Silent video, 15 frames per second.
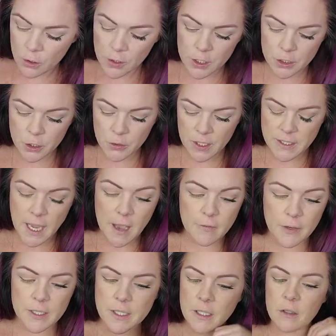you can do this
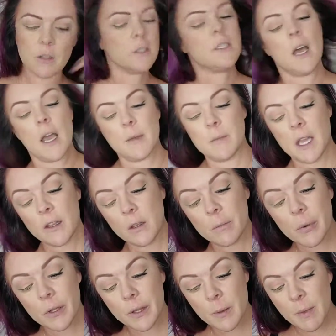every single time that you
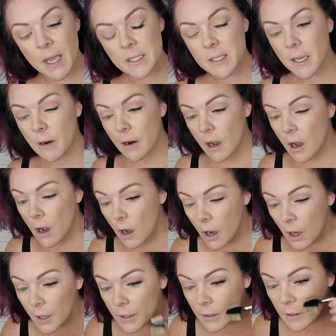put the mascara
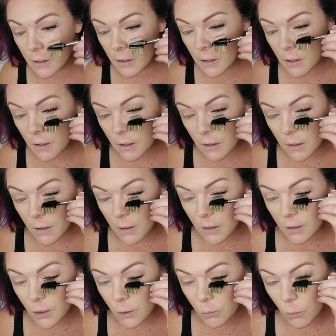on.
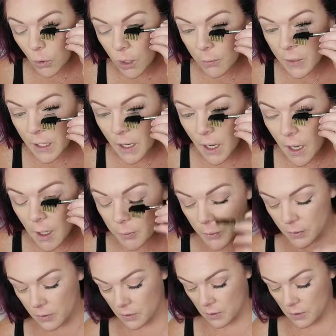You warm it up.